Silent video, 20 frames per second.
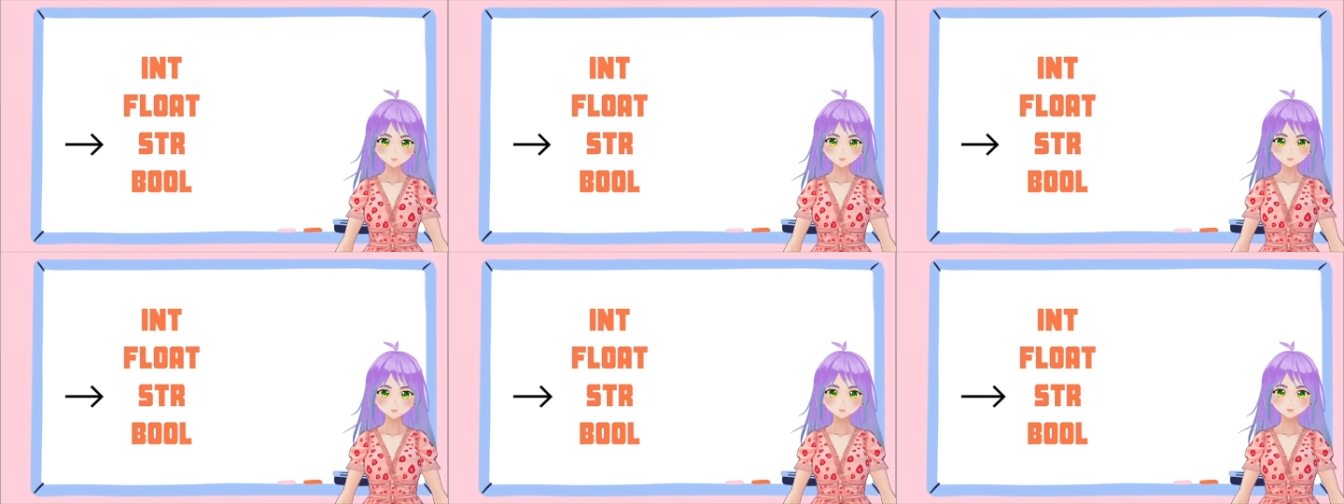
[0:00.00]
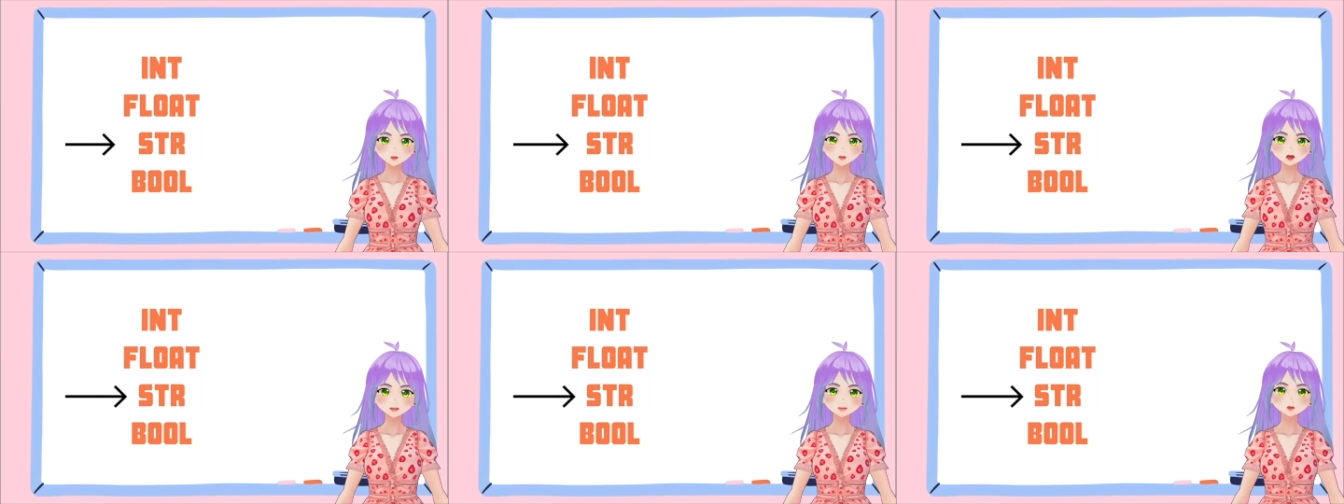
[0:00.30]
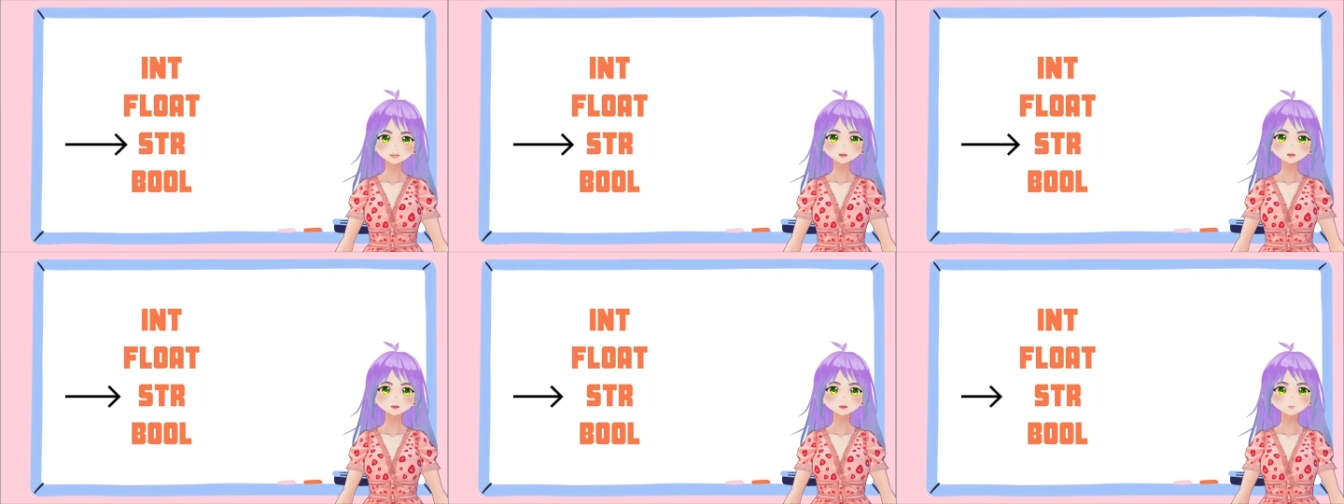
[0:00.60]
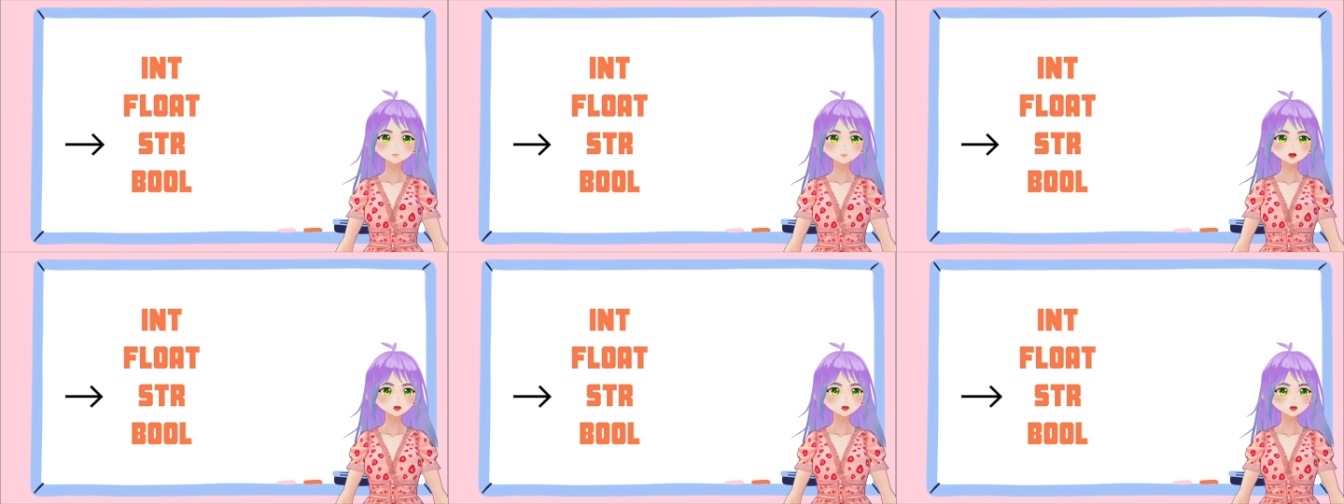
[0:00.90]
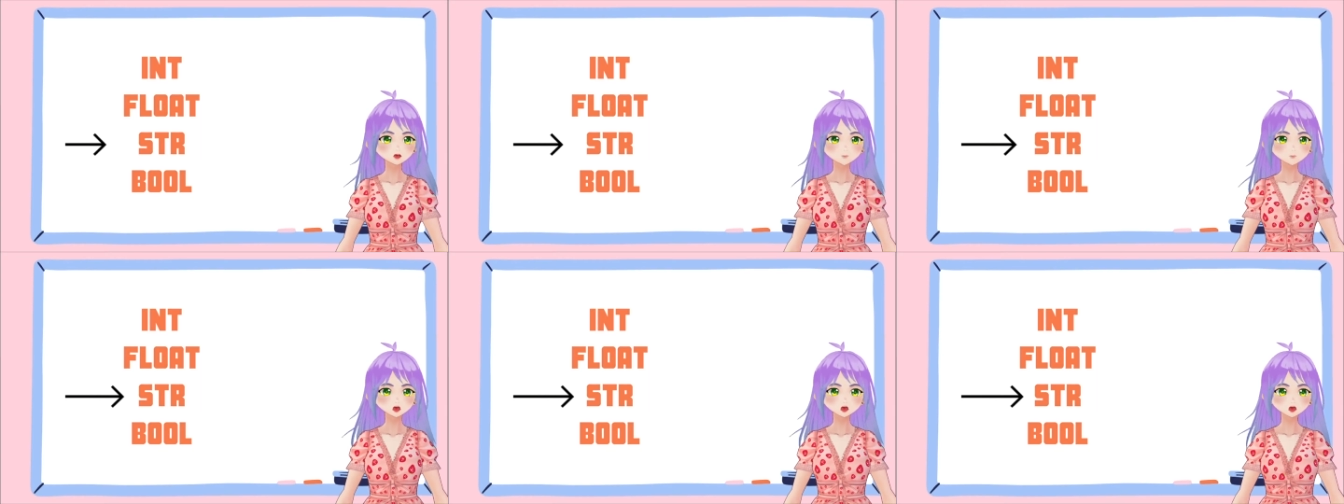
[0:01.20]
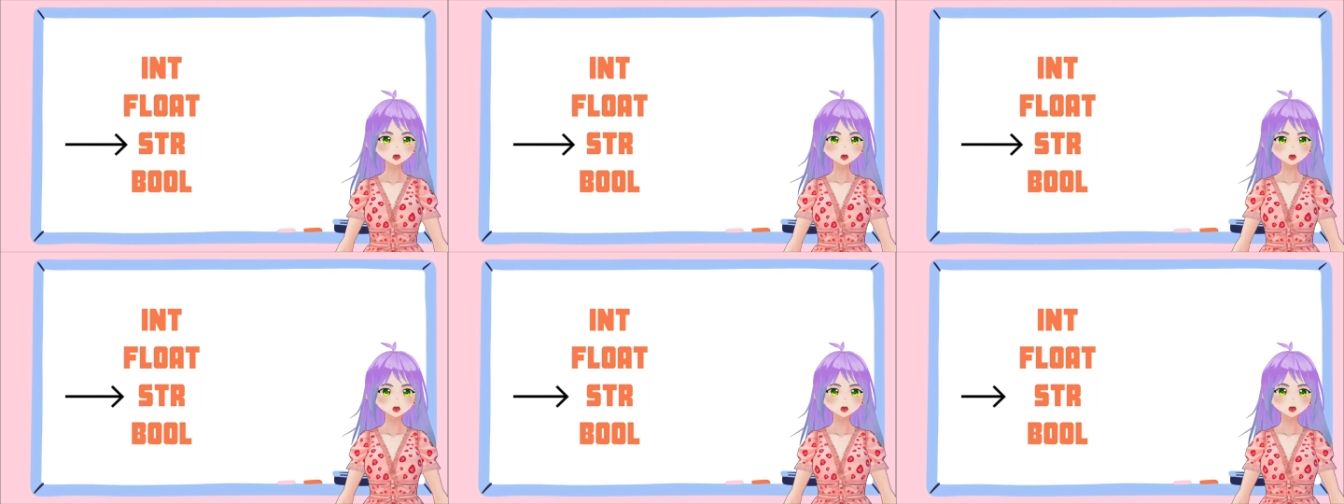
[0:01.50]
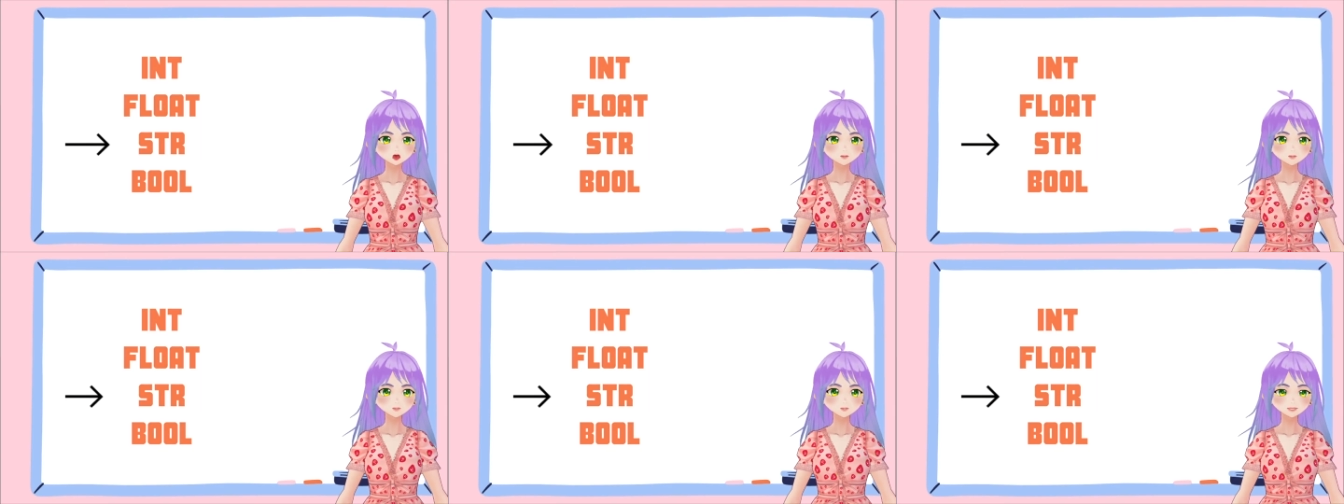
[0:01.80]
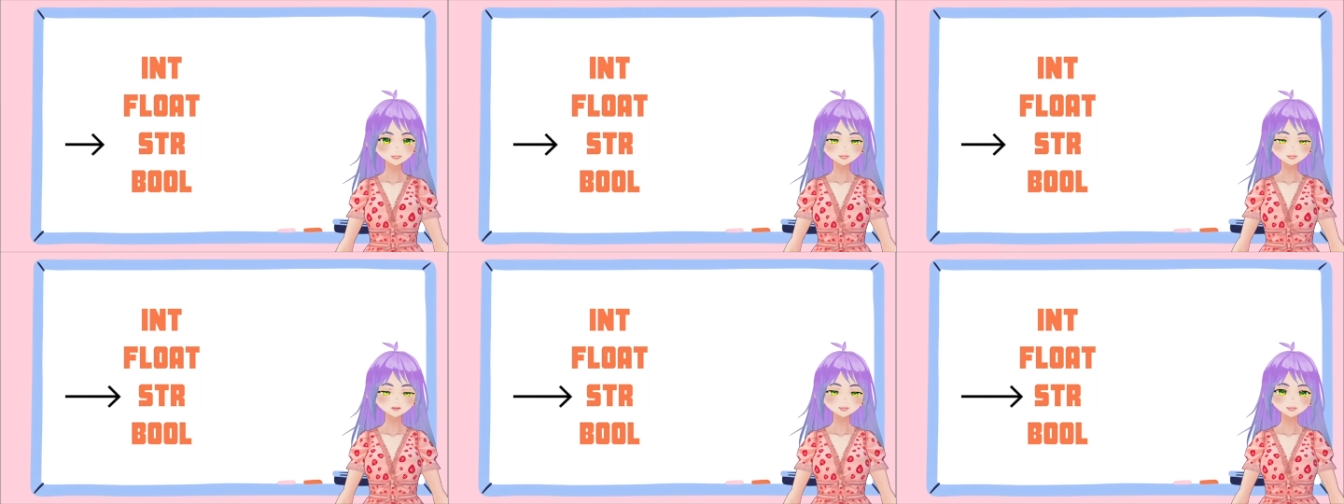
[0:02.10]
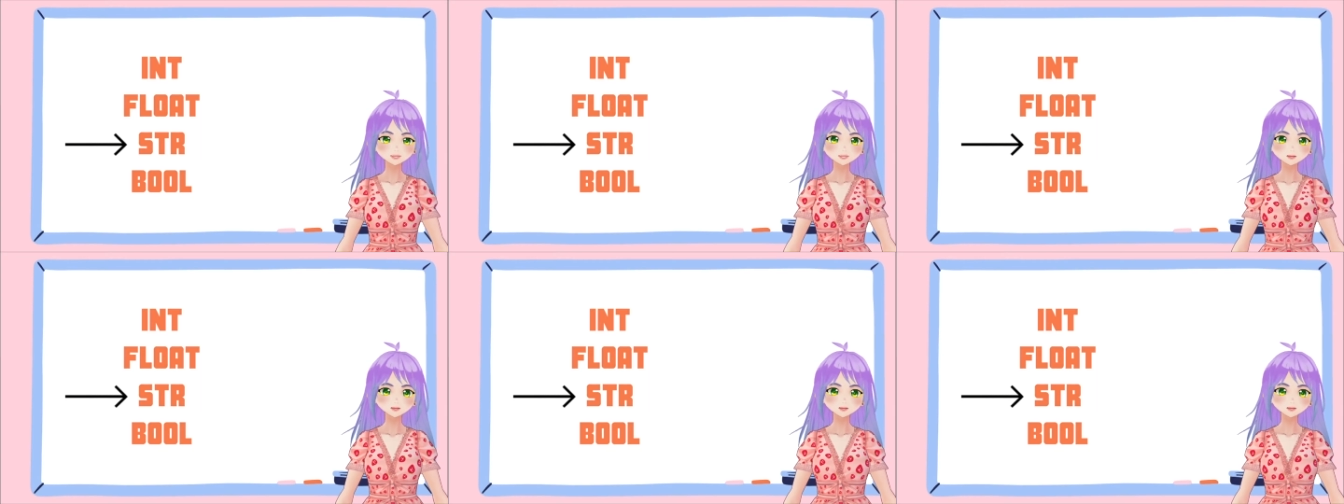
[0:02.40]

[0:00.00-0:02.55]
The third type of data